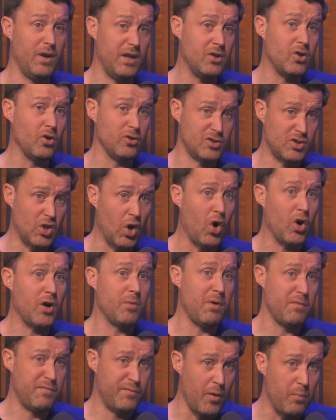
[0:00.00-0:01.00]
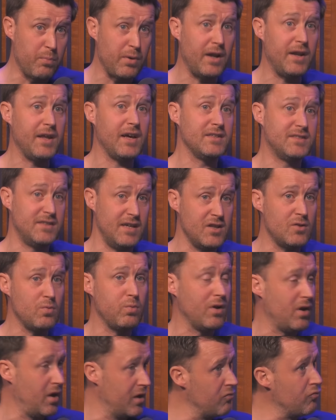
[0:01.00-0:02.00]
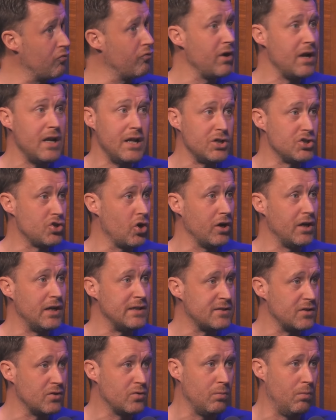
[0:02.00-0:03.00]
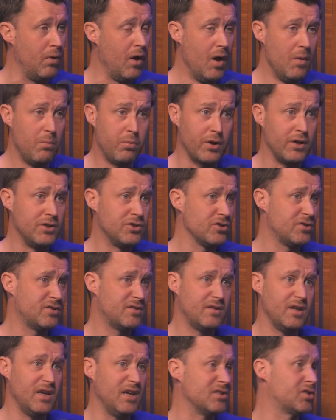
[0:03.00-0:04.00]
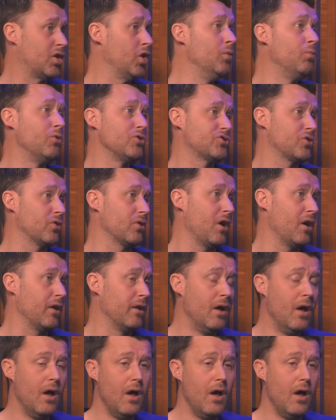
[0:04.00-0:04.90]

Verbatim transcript: he does talk about football and he gets into it, I really enjoy listening to him. But he just, he has too much going on. Yeah,